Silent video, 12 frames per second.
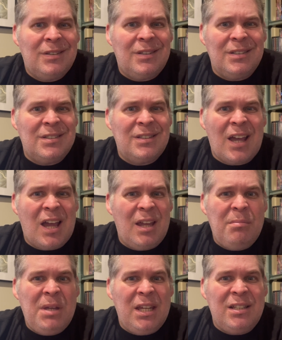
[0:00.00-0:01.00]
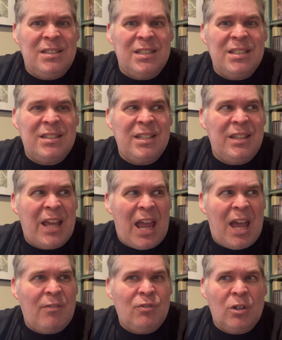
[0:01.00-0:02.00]
Does time exist in the
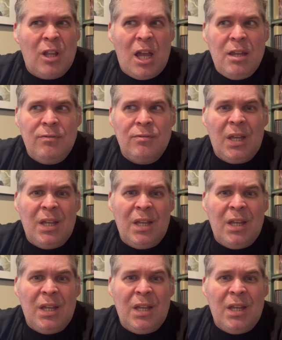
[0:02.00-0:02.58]
afterlife?